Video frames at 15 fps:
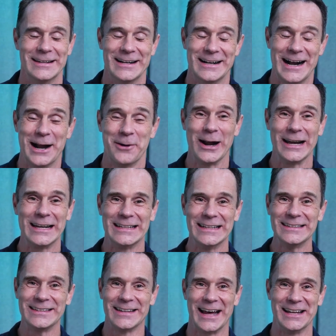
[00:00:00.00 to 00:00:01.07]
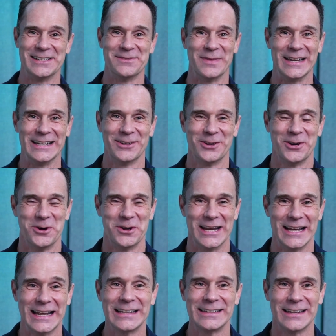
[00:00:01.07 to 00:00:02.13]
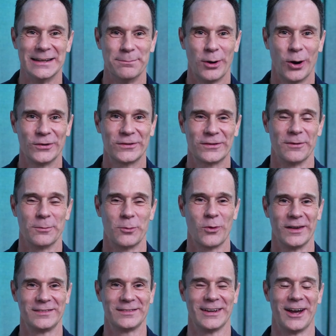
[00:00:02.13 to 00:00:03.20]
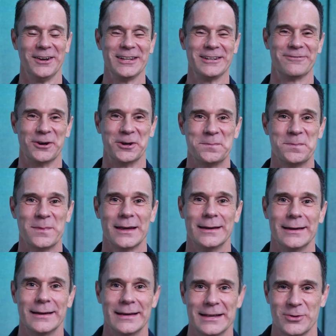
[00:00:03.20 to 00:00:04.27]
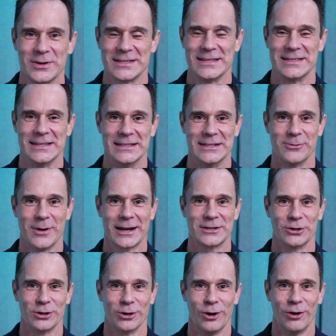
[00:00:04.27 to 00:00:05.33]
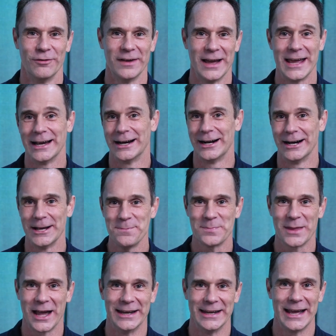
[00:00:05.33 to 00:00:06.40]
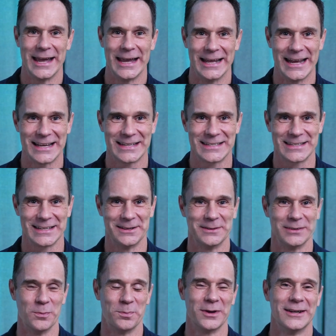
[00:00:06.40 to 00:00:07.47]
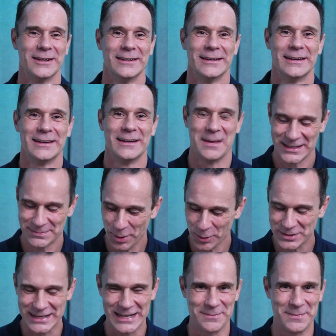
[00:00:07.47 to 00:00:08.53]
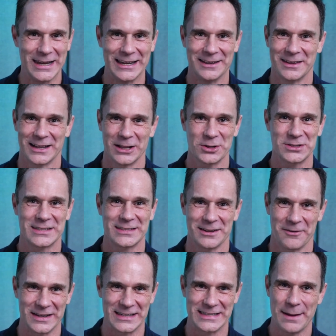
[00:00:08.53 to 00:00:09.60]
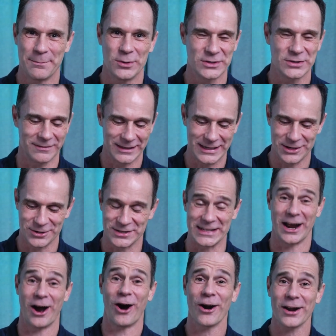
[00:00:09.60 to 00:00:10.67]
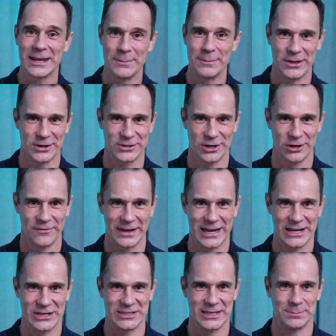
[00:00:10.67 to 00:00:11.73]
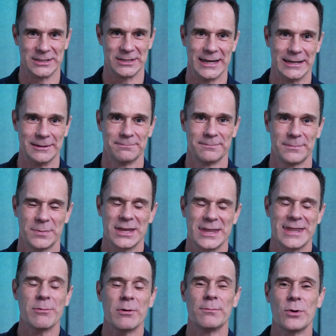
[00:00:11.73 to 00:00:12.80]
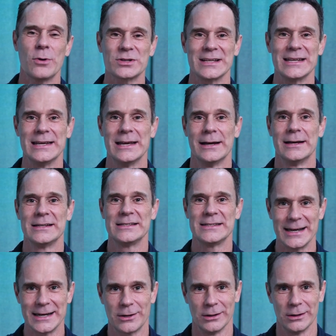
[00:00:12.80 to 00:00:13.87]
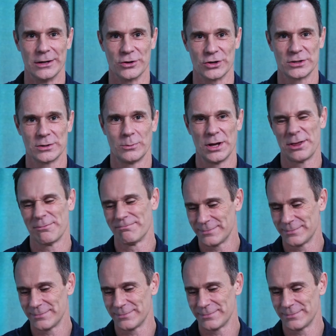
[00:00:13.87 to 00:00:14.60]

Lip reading: I waded into that debate on a LinkedIn post from Chris Huntingford. Chris is the director of AI at ANS Group. His posts give me lots of examples of leaders that are keeping their certifications up to date, but they were mostly technical leaders with